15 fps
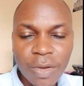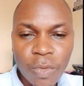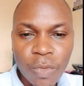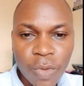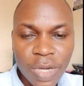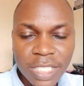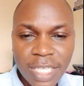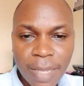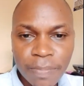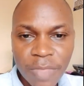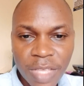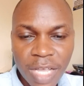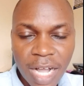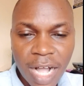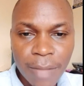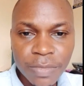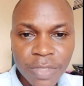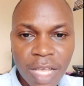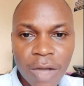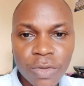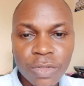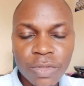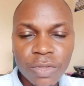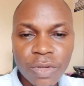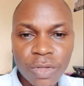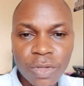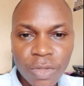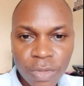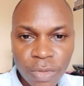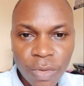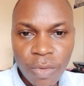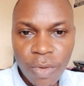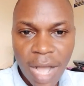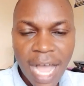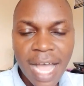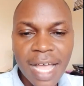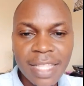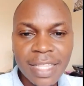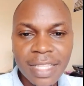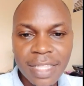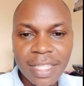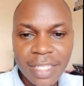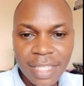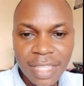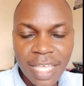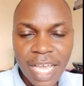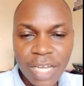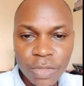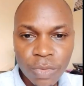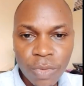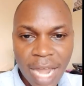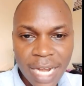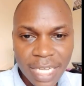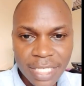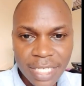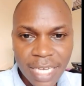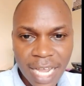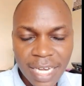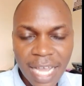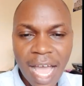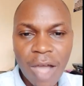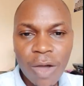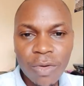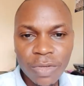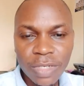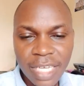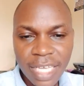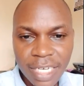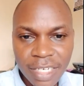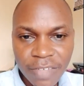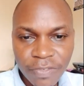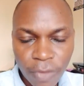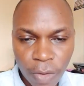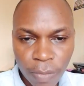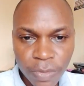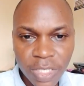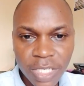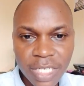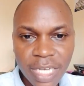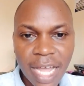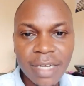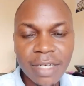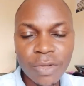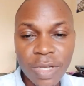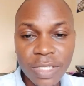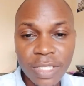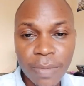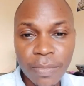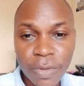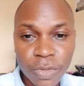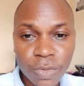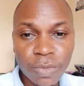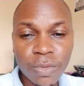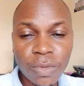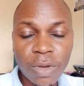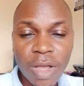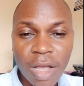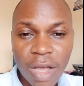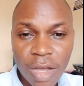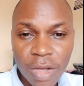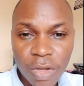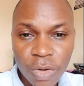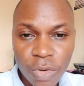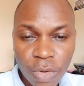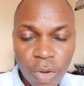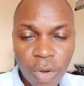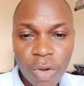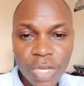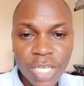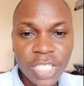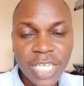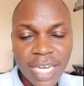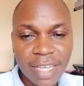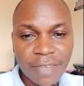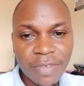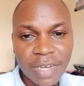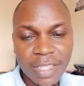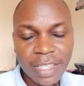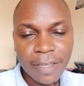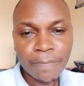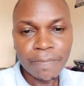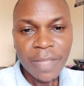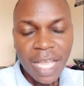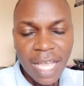When something comes out, you are there to understand how they developed it, and you are supposed to know each and everything.